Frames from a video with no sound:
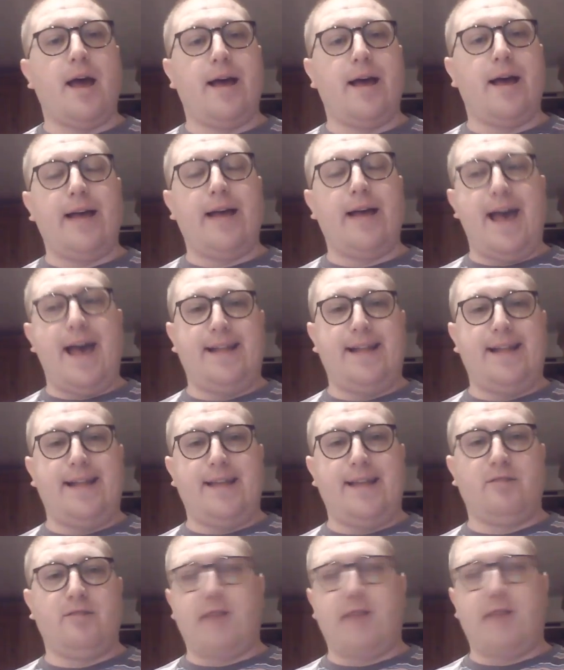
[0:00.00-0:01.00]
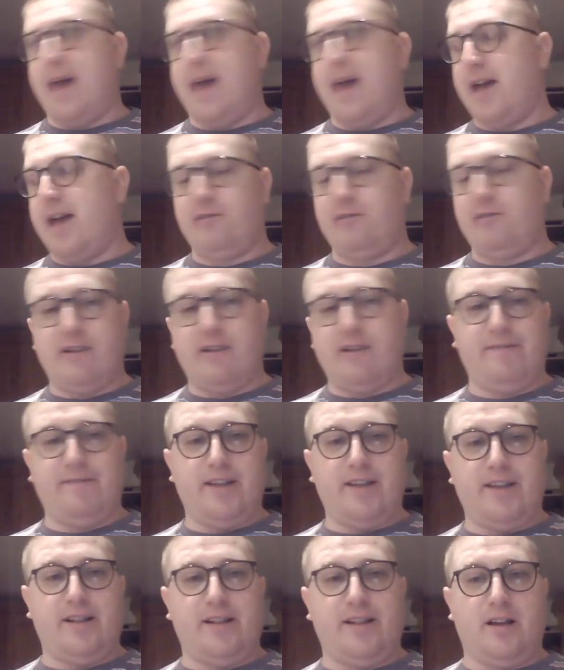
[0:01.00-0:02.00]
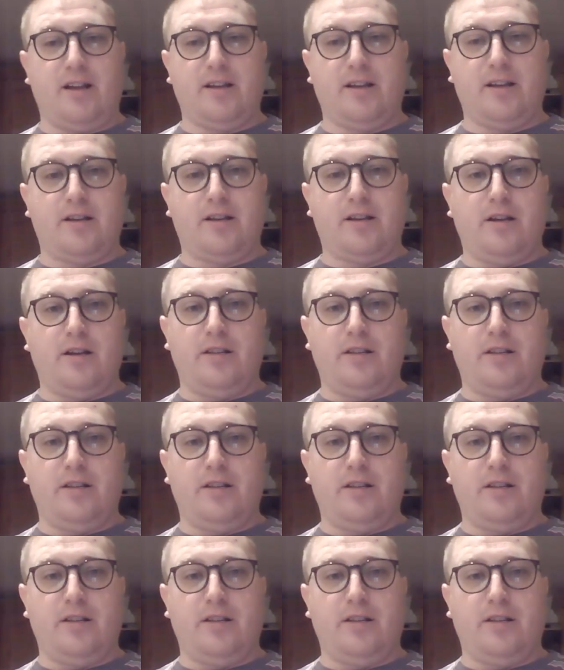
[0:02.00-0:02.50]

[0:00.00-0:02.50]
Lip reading: and then you get aircraft in like